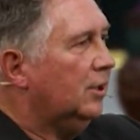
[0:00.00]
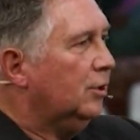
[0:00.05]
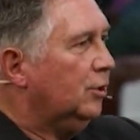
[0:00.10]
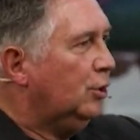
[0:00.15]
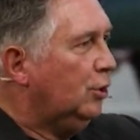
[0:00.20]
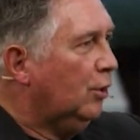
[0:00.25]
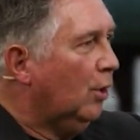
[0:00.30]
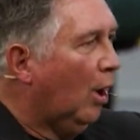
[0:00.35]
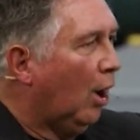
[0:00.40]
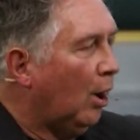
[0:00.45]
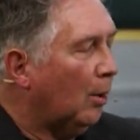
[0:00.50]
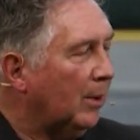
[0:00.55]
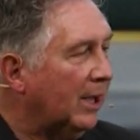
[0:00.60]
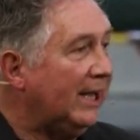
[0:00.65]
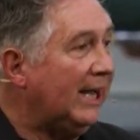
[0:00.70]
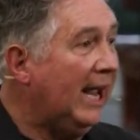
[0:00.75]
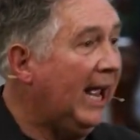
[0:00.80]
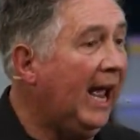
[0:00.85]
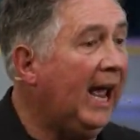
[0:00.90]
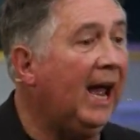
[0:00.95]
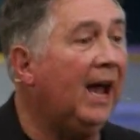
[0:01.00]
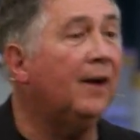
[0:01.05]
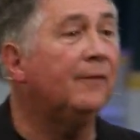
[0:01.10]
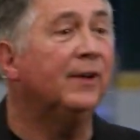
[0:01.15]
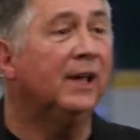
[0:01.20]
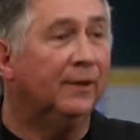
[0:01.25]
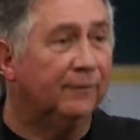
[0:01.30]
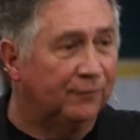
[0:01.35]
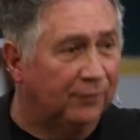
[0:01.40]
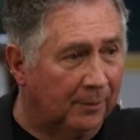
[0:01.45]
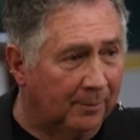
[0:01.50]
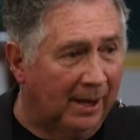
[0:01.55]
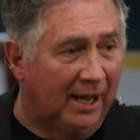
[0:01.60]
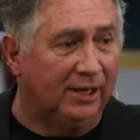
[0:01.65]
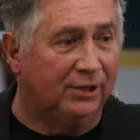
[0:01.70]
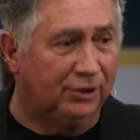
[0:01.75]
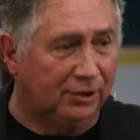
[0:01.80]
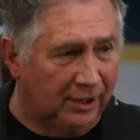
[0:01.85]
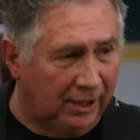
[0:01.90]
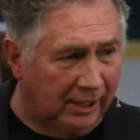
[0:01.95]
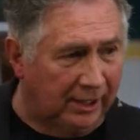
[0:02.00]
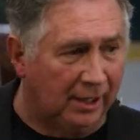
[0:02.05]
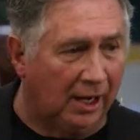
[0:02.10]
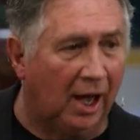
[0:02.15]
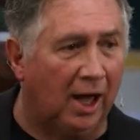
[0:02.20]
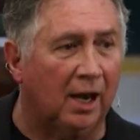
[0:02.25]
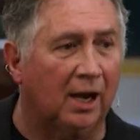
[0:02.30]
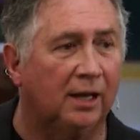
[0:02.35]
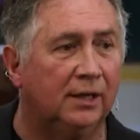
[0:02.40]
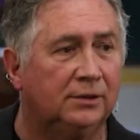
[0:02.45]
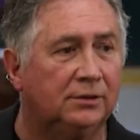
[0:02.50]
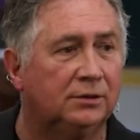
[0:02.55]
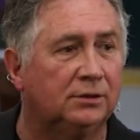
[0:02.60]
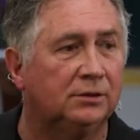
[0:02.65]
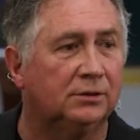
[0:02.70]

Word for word: you already have information and knowledge